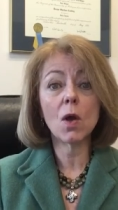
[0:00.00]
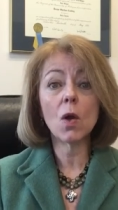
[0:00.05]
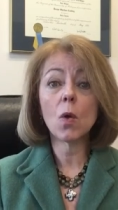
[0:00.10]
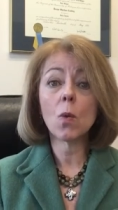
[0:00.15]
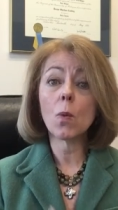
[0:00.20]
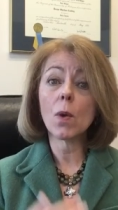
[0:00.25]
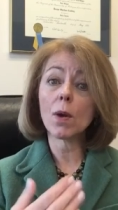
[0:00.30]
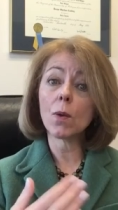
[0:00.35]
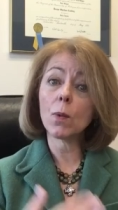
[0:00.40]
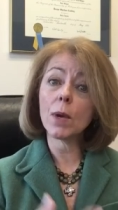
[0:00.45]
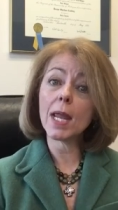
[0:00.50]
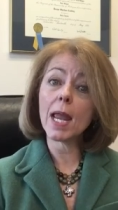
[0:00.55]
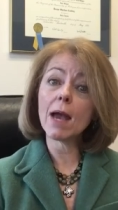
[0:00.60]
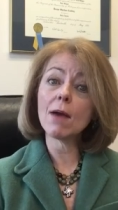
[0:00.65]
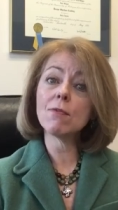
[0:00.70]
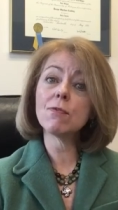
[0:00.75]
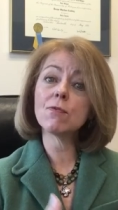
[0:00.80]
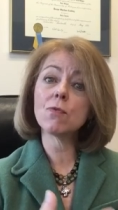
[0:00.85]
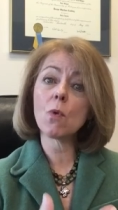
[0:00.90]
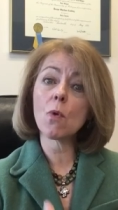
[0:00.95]
where we have
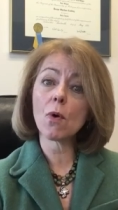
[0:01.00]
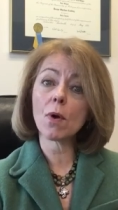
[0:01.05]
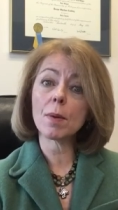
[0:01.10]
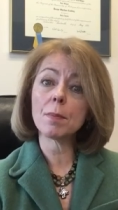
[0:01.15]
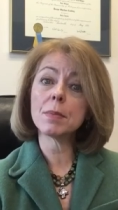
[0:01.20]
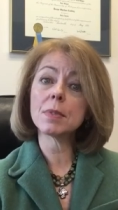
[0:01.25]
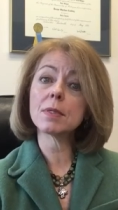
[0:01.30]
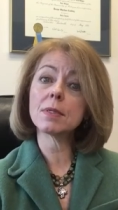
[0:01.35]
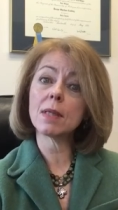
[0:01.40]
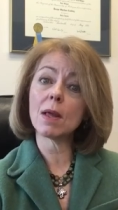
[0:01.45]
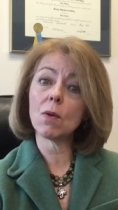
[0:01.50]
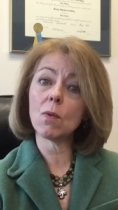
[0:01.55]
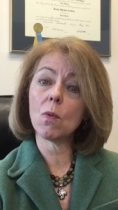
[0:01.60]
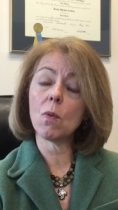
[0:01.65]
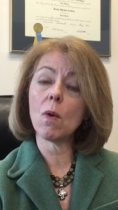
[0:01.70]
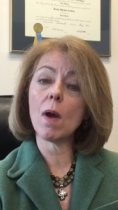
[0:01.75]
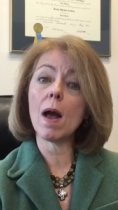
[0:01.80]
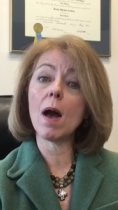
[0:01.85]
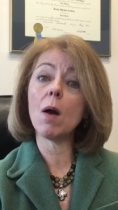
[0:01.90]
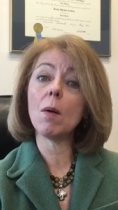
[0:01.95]
forms that
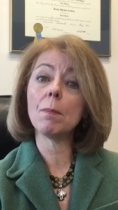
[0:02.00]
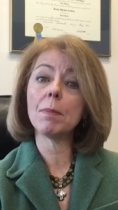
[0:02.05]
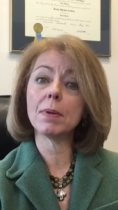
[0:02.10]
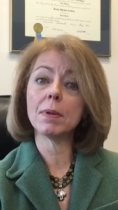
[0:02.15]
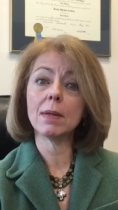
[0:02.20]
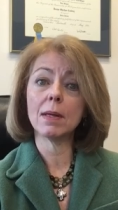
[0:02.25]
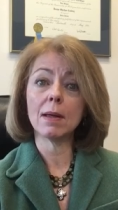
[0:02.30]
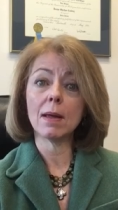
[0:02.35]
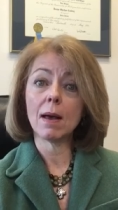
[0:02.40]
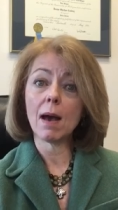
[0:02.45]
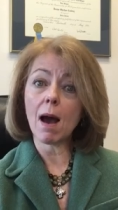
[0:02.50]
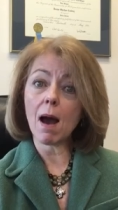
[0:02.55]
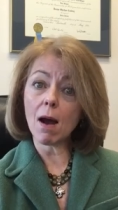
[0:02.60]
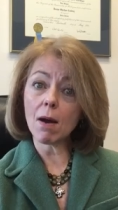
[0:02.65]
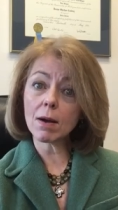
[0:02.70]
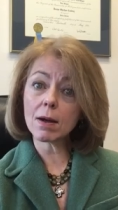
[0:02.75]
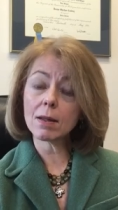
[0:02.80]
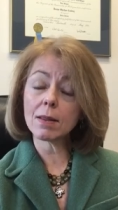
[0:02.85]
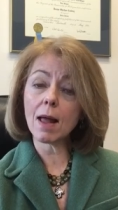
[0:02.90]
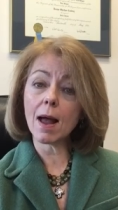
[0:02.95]
help our
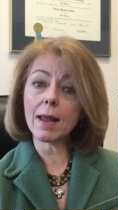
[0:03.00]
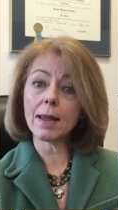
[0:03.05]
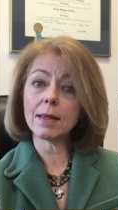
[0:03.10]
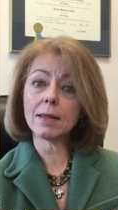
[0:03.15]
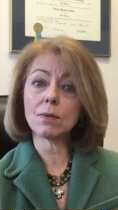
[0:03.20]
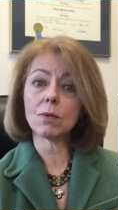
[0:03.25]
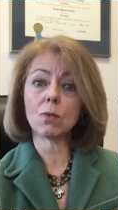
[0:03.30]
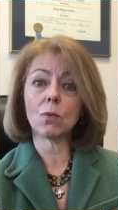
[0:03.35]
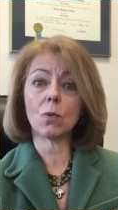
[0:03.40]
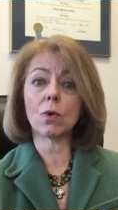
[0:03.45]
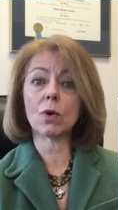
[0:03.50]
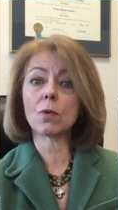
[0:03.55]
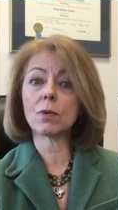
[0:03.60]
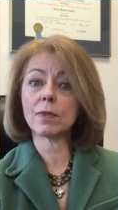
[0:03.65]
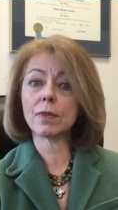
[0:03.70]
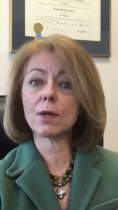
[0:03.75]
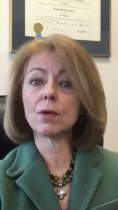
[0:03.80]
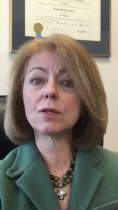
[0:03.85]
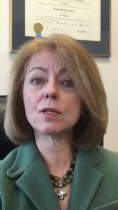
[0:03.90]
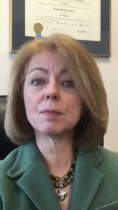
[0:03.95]
client work with
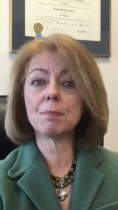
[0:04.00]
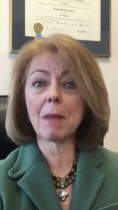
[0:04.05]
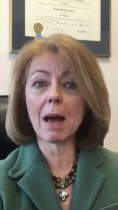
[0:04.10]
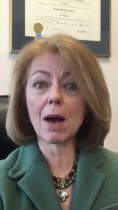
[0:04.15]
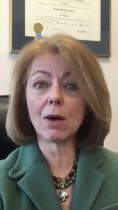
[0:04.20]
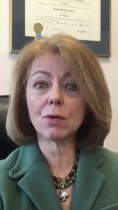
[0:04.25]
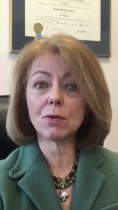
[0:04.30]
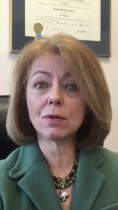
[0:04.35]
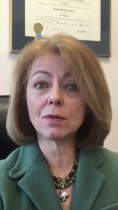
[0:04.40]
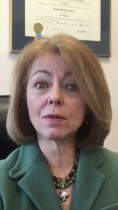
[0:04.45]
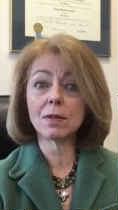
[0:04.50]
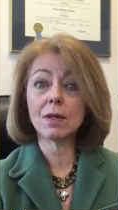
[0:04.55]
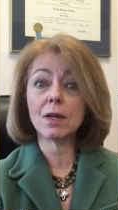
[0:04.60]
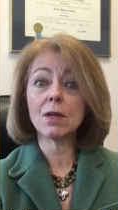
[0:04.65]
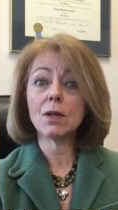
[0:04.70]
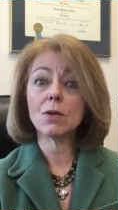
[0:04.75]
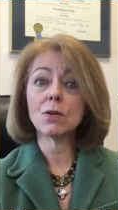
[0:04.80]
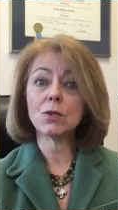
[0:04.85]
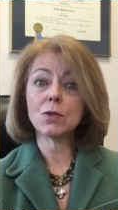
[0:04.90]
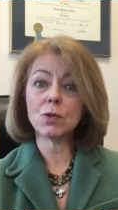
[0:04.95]
their spouse
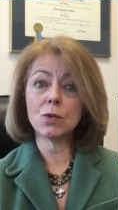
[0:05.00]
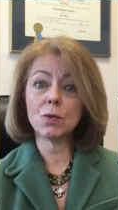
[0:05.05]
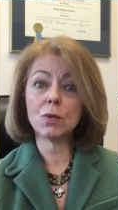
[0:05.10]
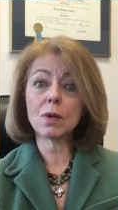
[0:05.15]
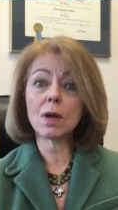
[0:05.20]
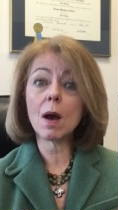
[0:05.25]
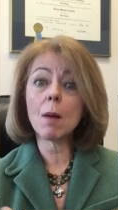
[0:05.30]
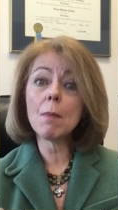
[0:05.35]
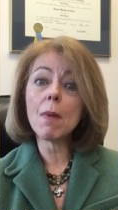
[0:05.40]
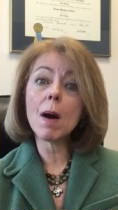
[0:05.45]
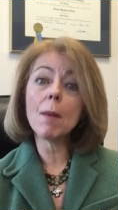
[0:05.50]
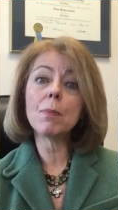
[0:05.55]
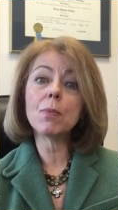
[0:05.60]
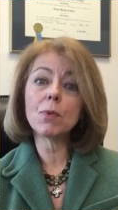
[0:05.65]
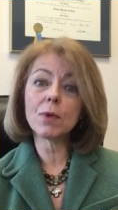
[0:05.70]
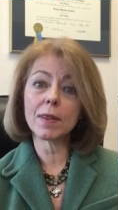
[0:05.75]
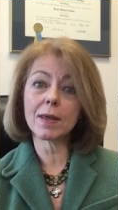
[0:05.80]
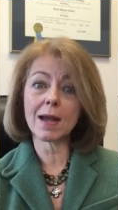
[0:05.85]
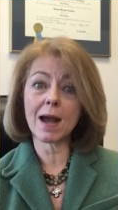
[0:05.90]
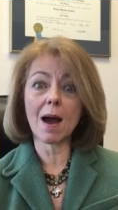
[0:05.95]
to come up
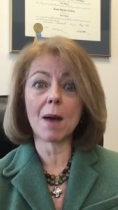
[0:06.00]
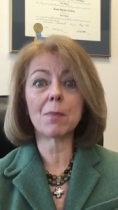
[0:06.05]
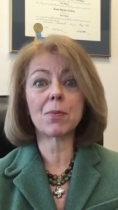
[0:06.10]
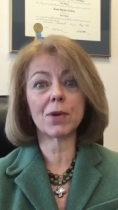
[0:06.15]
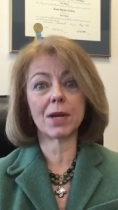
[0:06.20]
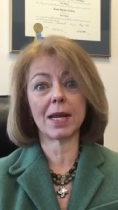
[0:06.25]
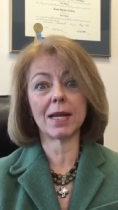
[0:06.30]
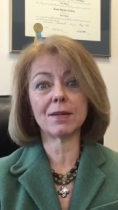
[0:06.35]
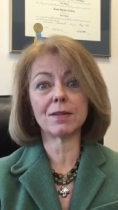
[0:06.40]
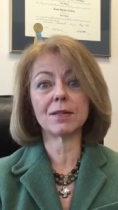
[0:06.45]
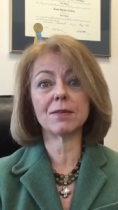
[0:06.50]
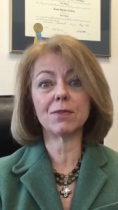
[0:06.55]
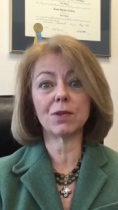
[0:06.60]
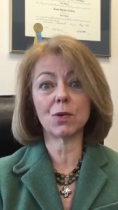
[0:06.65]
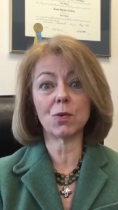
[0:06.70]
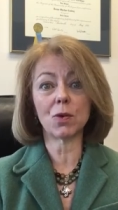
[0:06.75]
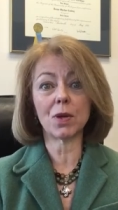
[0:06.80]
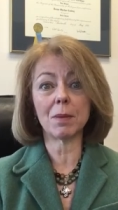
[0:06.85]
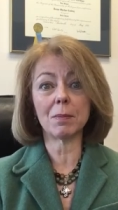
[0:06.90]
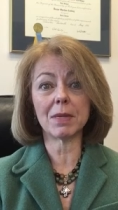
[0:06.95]
with a comprehensive
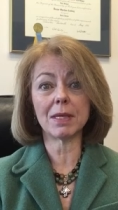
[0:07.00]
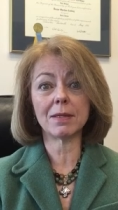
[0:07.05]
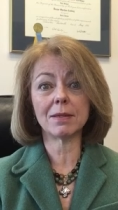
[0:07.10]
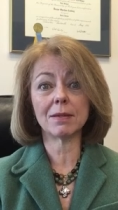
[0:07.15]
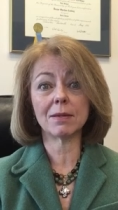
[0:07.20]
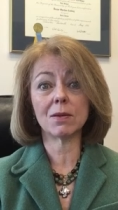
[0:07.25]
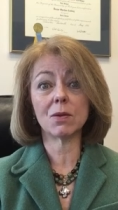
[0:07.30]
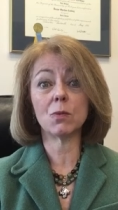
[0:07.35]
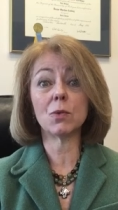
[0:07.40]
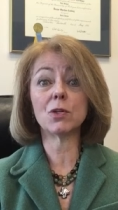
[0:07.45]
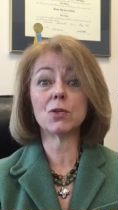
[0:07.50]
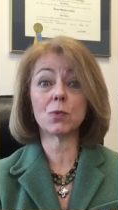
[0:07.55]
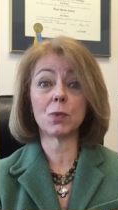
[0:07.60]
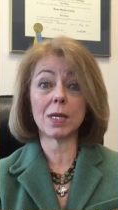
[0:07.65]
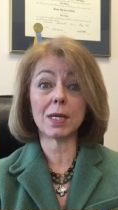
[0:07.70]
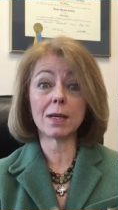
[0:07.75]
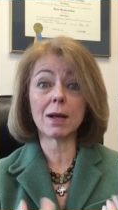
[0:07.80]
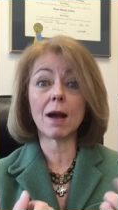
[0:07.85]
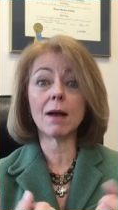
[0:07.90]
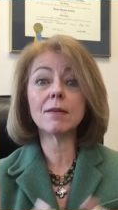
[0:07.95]
agreement, which we
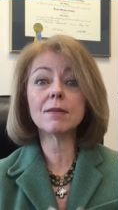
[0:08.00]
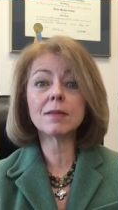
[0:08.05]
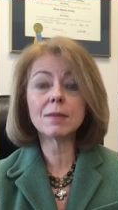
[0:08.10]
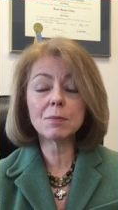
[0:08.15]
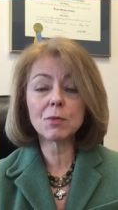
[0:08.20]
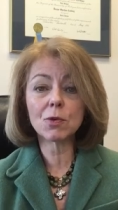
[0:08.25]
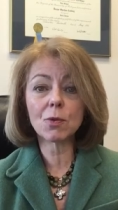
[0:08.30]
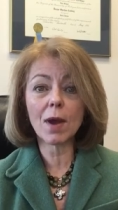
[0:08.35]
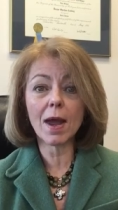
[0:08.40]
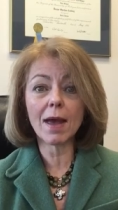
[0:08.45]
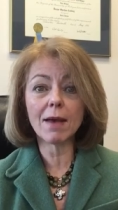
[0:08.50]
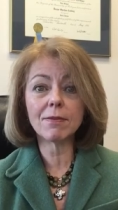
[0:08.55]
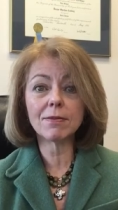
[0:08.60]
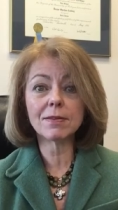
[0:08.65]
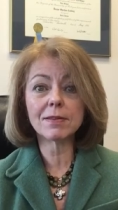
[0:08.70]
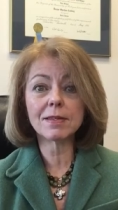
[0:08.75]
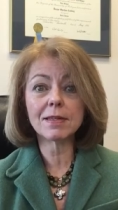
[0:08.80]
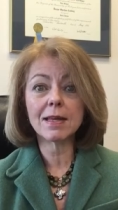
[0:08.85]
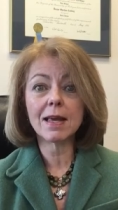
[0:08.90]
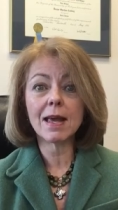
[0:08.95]
custom draft,